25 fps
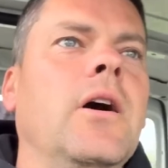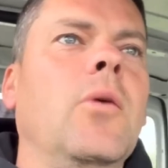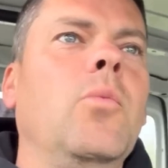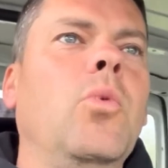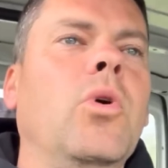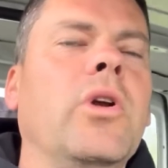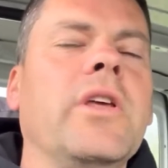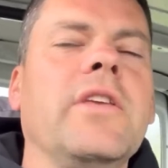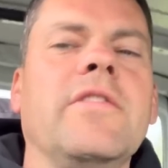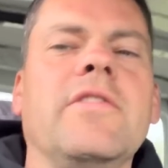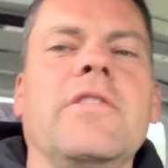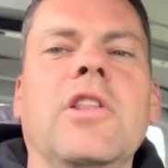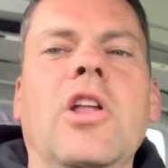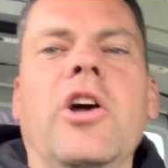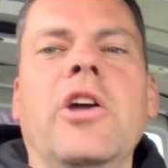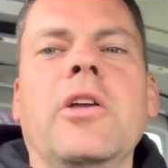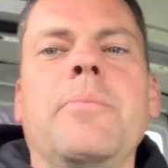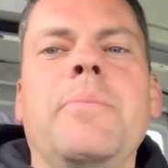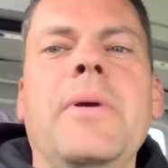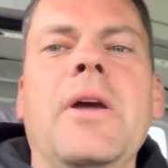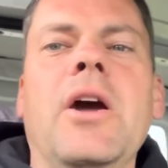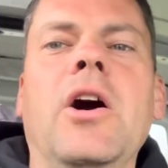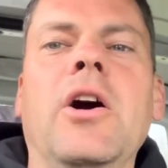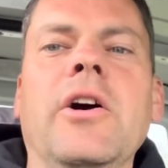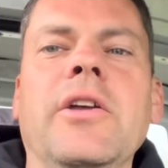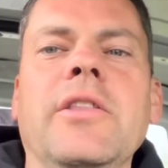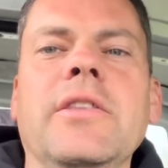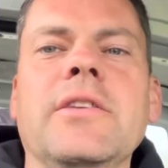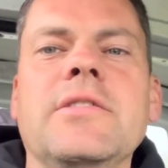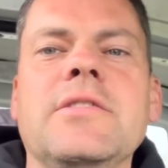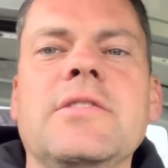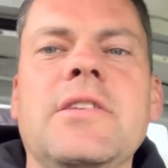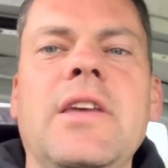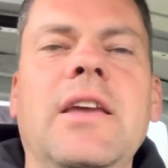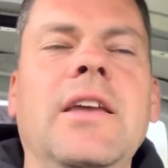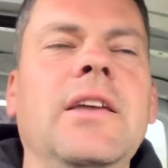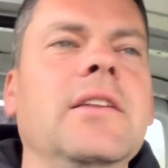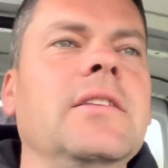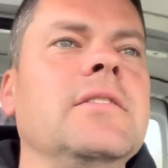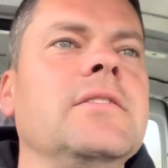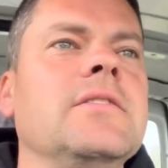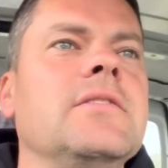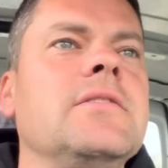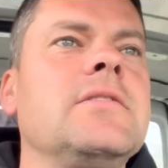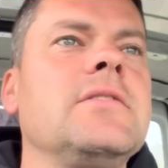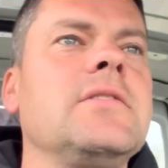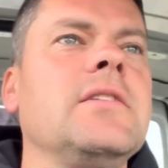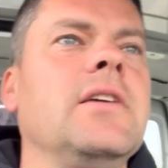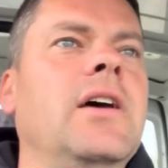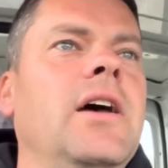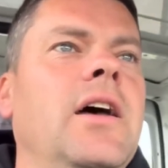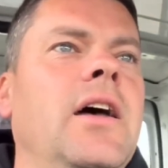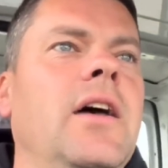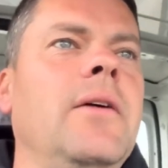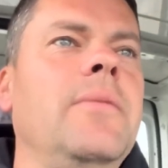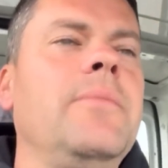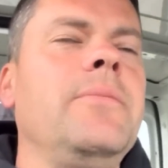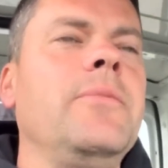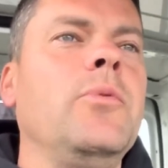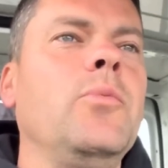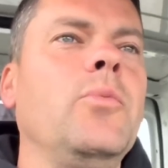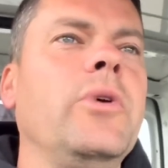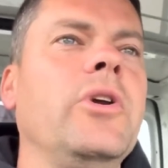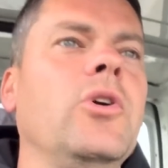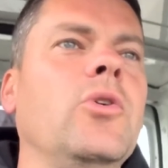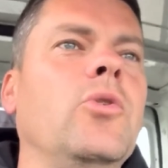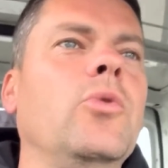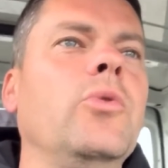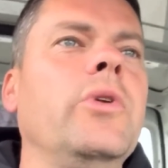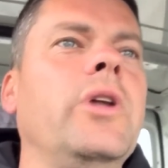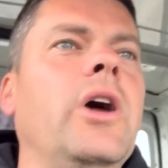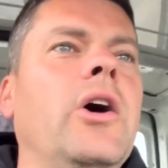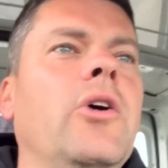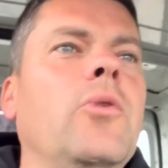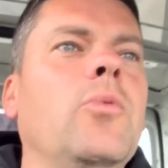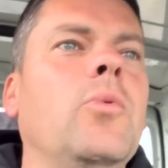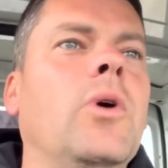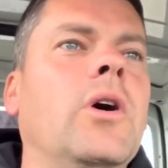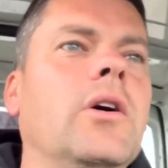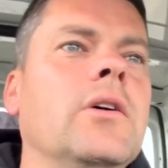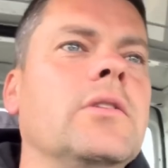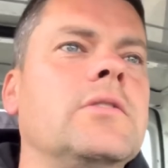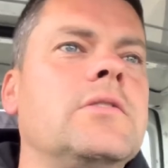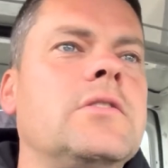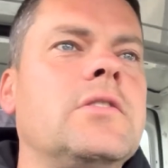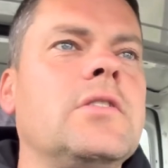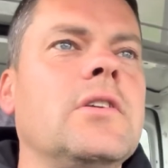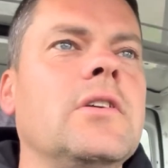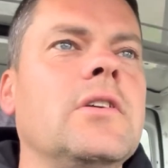what it's like behind the scenes. We all know what